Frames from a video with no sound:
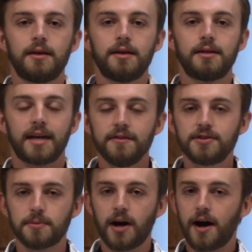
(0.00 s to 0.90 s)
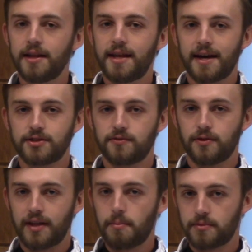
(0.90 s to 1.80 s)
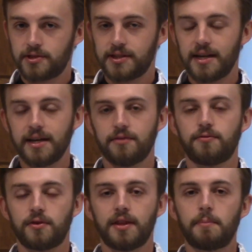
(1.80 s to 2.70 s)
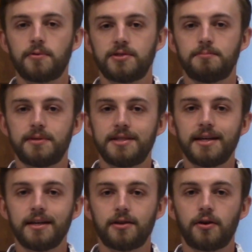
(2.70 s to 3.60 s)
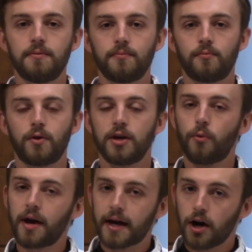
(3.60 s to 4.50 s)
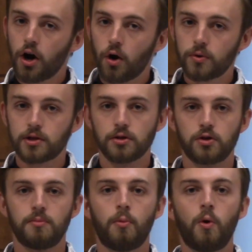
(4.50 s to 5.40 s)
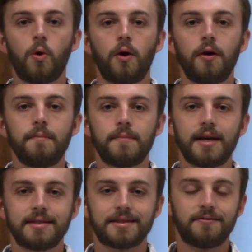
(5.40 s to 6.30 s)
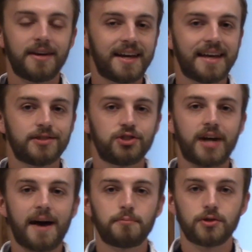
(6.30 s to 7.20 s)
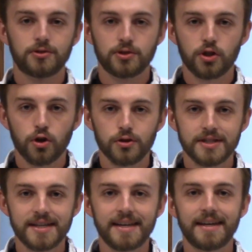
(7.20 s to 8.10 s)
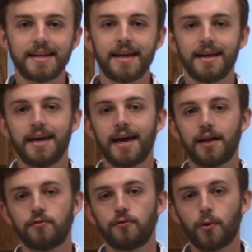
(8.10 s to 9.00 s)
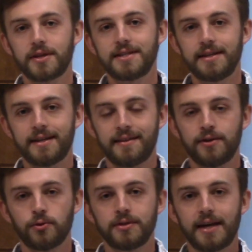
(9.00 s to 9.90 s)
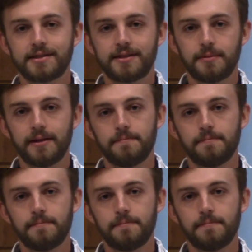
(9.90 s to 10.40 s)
to give some context for leprosy, and for lepers in particular, where you want to go to learn more is Leviticus chapters 13 and 14 in the Old Testament.